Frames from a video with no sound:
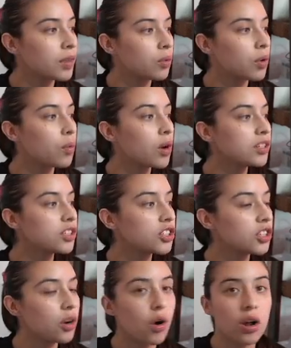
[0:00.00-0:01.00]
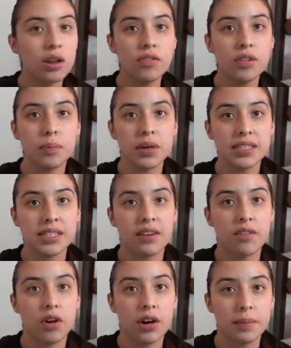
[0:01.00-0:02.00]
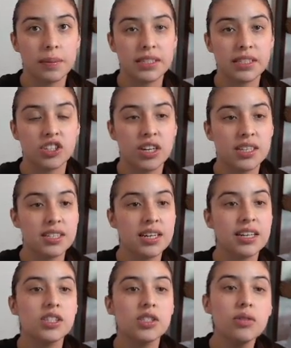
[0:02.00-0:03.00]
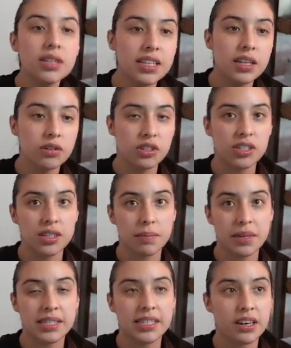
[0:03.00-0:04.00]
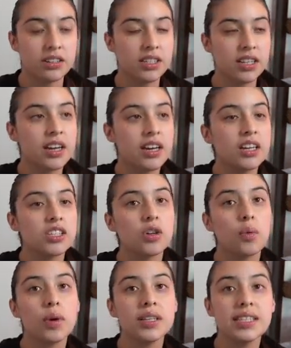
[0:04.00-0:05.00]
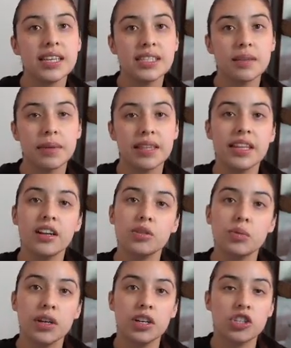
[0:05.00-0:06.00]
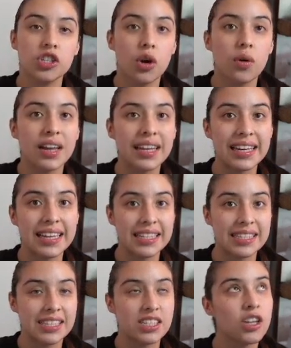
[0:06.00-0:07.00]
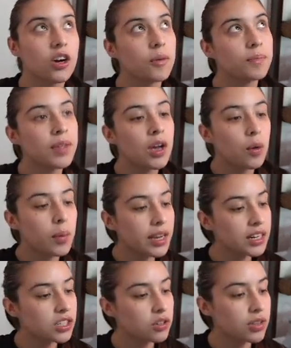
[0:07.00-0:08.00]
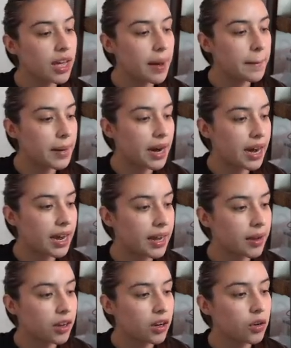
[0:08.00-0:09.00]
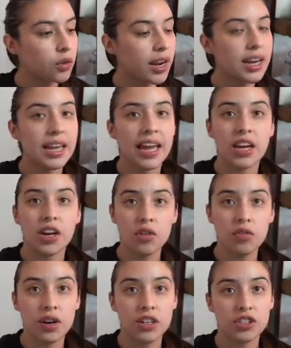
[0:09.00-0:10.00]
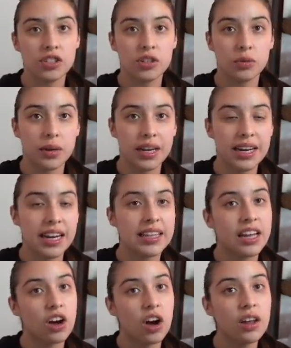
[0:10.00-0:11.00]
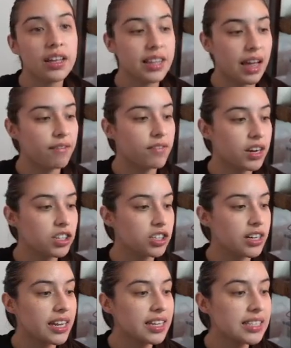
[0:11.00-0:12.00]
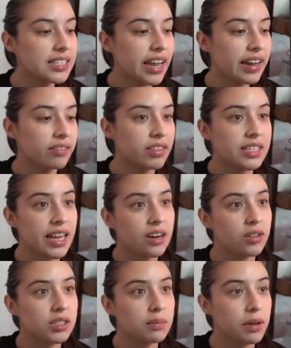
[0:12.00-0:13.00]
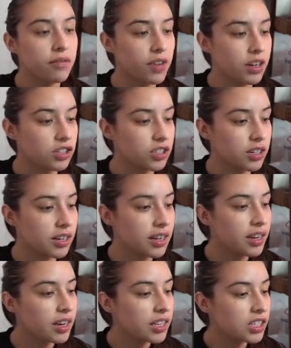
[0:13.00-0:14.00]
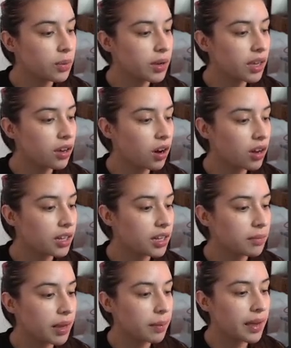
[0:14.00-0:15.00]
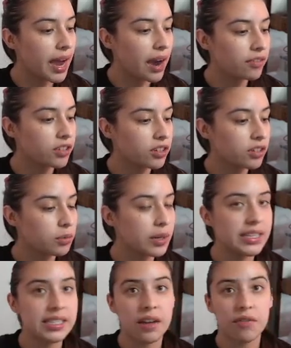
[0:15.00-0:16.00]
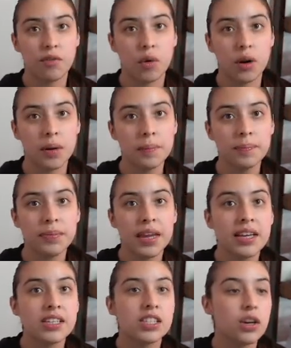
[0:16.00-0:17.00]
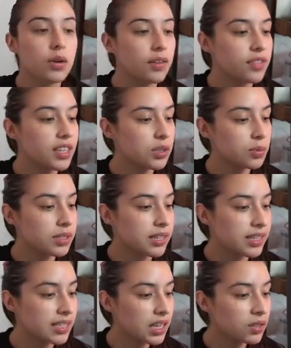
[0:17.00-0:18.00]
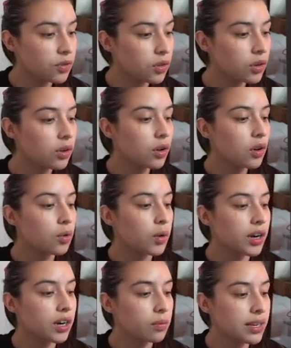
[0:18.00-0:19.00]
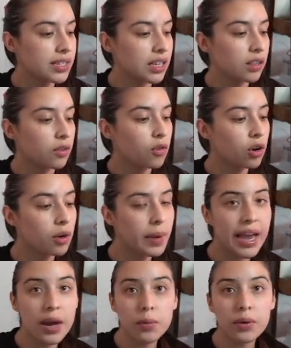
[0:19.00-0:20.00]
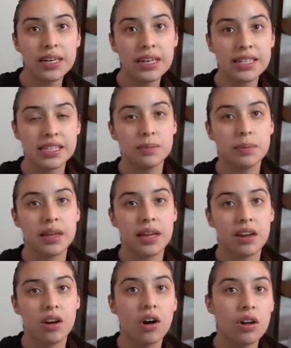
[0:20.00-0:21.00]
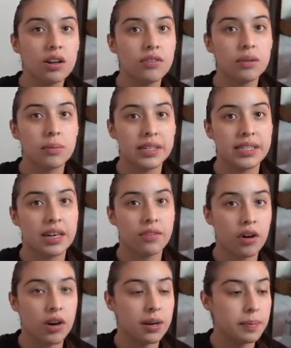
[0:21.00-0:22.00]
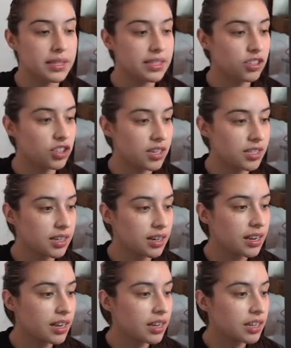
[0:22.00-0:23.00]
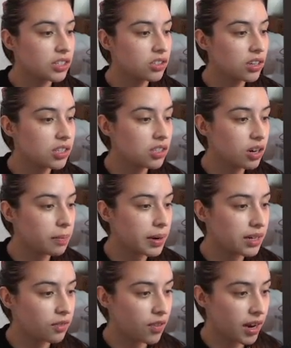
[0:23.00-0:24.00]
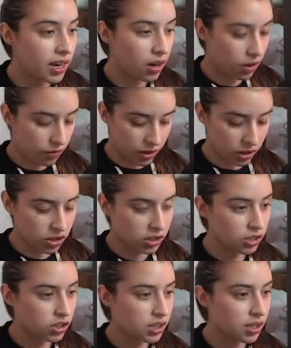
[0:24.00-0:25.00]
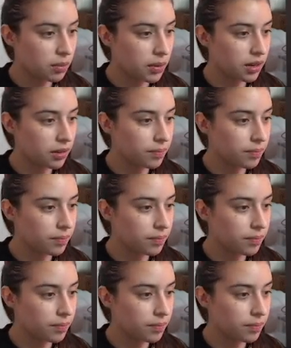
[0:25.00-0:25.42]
We want to show all of the books that have already been suggested as soon as the user submits theirs. So once they submit theirs, we're going to show a list. So we can do that by creating a new function to read and then calling that function inside of this handle submit function. So we can call it maybe after reset form. So if this was successful, we're going to reset the form and we're going to display all of the books that have already been suggested. So let's start by defining our function just up here.